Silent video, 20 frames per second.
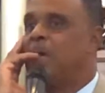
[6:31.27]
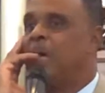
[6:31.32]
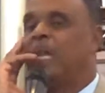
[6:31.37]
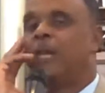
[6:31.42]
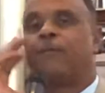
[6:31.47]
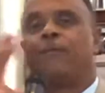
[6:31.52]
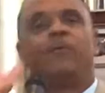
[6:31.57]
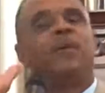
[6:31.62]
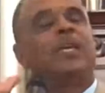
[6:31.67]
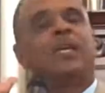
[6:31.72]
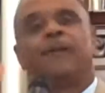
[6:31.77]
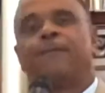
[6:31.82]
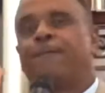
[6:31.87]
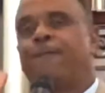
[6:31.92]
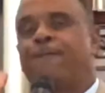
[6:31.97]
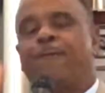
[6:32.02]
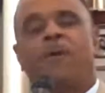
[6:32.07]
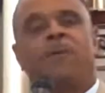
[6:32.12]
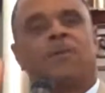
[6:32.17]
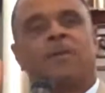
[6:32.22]
And if we can
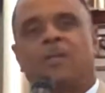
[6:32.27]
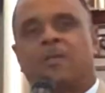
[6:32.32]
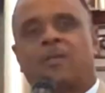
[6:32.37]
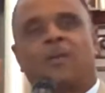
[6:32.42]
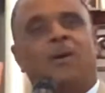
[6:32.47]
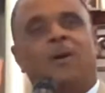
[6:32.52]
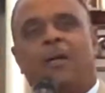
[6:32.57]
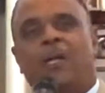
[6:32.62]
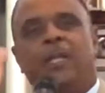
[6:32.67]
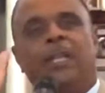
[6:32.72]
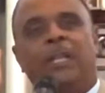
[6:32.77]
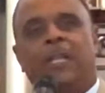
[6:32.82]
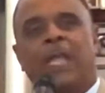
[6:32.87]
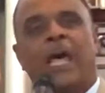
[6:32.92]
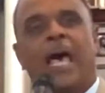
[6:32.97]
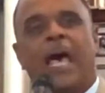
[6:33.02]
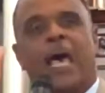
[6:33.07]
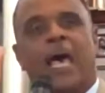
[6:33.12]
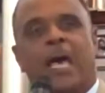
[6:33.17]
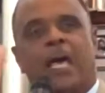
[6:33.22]
focus on
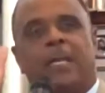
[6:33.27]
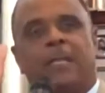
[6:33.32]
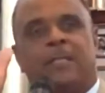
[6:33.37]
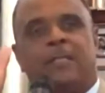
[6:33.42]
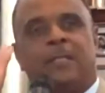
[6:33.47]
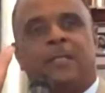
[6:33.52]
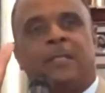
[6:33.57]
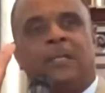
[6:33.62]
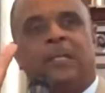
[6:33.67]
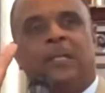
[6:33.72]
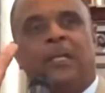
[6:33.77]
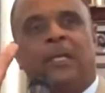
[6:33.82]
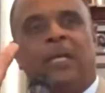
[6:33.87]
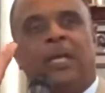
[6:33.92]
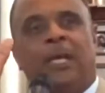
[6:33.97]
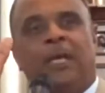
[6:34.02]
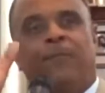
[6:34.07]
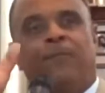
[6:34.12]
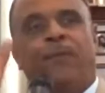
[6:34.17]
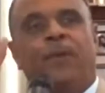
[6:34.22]
that,
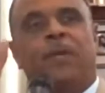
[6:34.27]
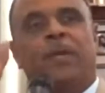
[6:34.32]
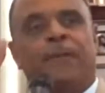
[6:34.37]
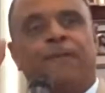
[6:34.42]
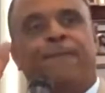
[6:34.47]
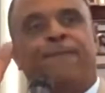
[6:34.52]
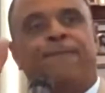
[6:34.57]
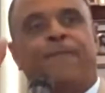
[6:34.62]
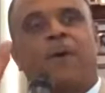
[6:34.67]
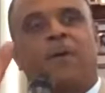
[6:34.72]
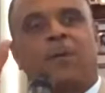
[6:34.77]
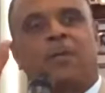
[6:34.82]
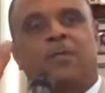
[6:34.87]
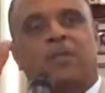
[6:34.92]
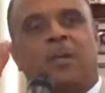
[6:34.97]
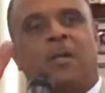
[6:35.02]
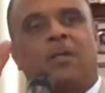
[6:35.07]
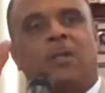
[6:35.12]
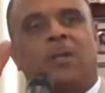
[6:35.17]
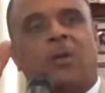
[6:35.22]
if we can
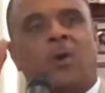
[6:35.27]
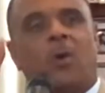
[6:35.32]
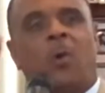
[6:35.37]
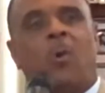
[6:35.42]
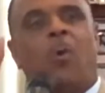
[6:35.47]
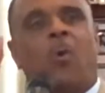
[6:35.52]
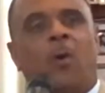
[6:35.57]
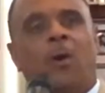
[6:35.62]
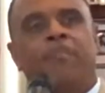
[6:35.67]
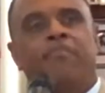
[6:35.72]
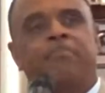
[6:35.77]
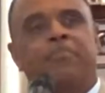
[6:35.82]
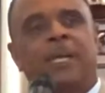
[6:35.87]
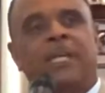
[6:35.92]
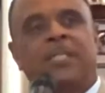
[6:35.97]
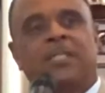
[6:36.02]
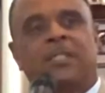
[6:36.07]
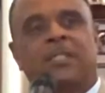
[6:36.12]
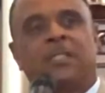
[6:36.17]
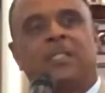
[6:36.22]
focus on the core
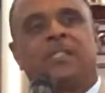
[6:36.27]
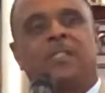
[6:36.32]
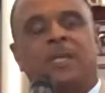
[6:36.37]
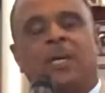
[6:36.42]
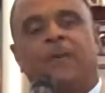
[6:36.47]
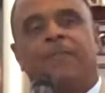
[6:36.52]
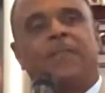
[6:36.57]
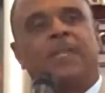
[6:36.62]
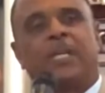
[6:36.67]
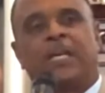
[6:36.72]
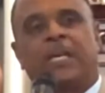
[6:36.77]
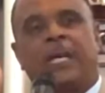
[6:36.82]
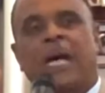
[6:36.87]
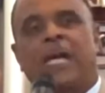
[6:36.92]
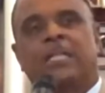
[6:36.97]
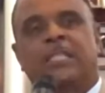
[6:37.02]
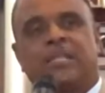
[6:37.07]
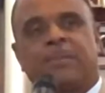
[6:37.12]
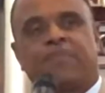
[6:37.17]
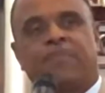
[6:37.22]
message of the
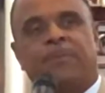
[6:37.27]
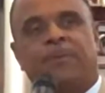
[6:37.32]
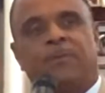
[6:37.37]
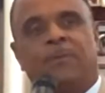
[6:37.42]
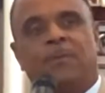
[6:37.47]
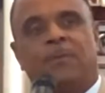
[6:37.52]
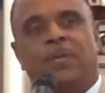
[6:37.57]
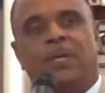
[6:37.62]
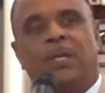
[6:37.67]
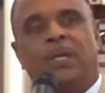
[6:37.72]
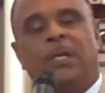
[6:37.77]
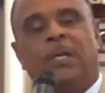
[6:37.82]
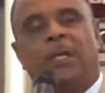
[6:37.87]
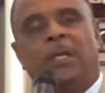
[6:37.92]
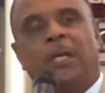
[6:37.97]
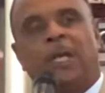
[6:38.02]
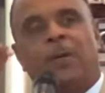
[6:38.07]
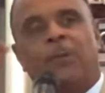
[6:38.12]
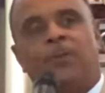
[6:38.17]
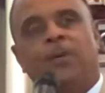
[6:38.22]
gospel,
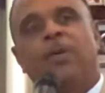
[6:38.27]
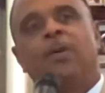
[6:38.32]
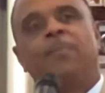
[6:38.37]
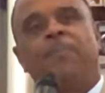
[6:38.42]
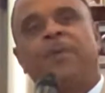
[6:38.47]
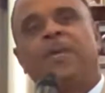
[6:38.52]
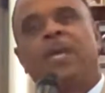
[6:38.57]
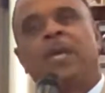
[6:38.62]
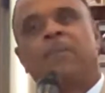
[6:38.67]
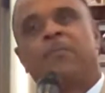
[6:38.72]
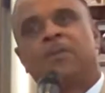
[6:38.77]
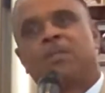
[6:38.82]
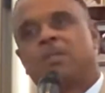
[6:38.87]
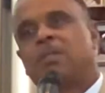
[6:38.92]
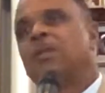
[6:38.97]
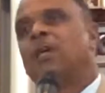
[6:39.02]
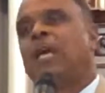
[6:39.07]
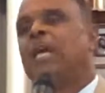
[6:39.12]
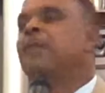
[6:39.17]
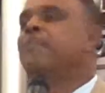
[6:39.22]
we'll be able
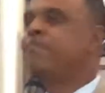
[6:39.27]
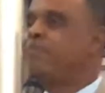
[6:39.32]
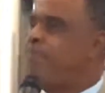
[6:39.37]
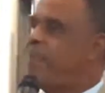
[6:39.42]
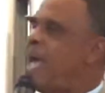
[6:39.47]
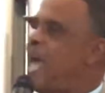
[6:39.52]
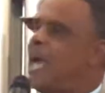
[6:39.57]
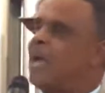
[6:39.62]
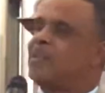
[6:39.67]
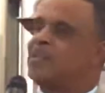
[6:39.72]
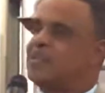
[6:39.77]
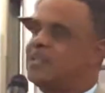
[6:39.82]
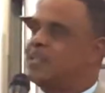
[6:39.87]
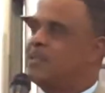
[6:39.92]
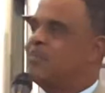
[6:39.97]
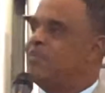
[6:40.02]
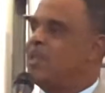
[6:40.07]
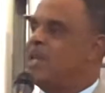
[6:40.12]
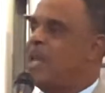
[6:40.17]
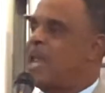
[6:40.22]
to impact
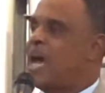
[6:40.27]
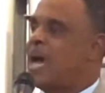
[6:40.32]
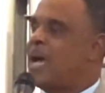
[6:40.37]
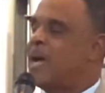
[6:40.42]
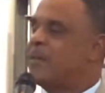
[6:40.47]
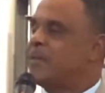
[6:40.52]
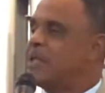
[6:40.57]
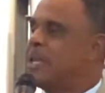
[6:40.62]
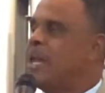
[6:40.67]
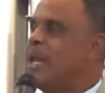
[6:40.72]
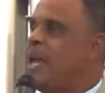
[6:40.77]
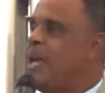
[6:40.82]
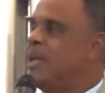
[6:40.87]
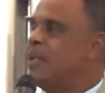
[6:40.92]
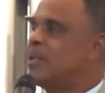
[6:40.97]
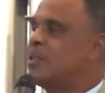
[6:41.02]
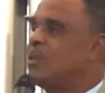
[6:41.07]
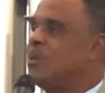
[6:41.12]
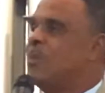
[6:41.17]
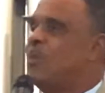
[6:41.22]
some lives. Can I
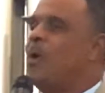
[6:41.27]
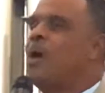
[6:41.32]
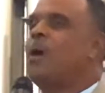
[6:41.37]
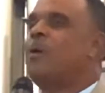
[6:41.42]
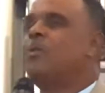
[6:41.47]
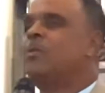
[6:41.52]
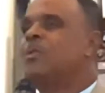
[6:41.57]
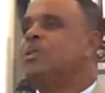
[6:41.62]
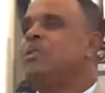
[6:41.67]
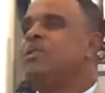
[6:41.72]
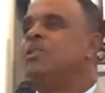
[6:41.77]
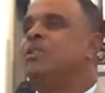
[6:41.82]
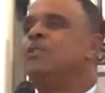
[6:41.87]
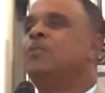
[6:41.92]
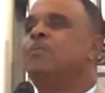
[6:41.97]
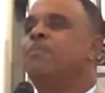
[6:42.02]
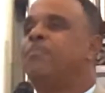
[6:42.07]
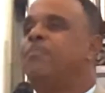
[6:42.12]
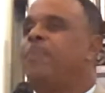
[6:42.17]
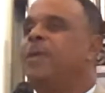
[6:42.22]
ask you, where would
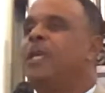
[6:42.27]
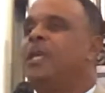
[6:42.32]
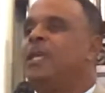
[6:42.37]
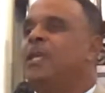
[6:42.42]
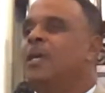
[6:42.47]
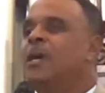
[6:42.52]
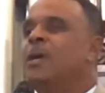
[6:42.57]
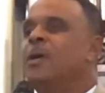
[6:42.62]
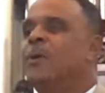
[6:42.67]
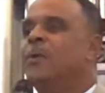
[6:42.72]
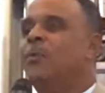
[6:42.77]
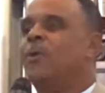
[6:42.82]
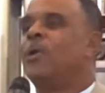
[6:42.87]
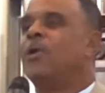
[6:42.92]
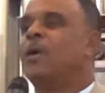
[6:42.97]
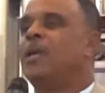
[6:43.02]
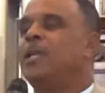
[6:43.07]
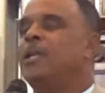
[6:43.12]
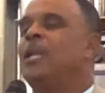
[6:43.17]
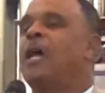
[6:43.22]
you be
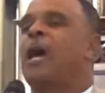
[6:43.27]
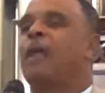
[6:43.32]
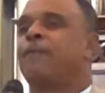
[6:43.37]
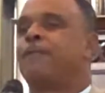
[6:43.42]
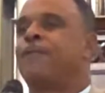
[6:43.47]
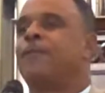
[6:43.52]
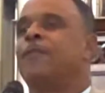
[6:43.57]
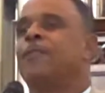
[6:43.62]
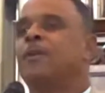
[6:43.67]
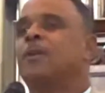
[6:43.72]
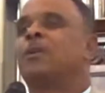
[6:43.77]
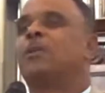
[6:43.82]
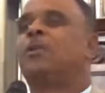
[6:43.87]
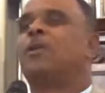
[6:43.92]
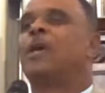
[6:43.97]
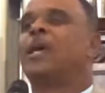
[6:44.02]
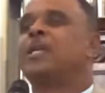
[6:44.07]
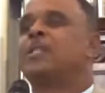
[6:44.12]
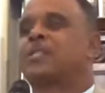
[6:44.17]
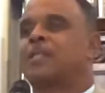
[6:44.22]
were it not for the
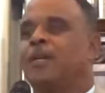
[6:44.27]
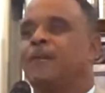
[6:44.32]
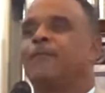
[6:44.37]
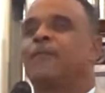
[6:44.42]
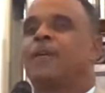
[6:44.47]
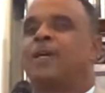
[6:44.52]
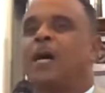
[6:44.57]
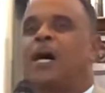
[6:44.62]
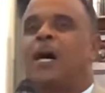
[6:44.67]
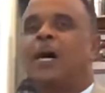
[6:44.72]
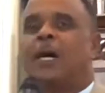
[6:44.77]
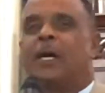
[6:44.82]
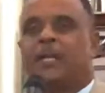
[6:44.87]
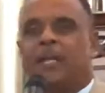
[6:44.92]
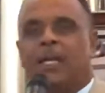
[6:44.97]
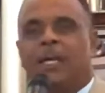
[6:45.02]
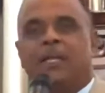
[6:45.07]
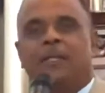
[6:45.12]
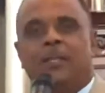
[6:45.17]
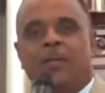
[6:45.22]
grace of
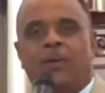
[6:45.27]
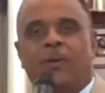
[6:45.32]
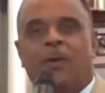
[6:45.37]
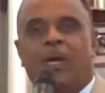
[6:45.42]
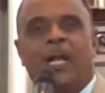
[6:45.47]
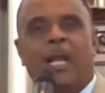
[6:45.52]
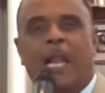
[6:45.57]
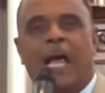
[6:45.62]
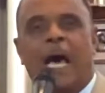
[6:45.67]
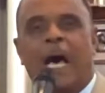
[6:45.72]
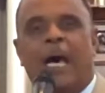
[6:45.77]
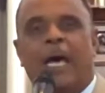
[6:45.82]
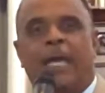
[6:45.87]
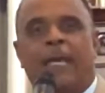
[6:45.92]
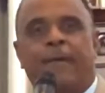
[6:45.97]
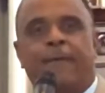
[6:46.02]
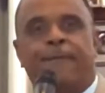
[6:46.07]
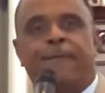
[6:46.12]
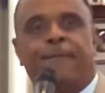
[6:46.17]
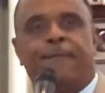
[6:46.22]
God in your
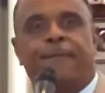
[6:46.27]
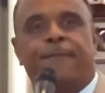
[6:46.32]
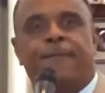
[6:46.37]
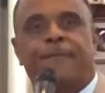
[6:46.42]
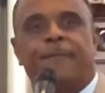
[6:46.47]
life?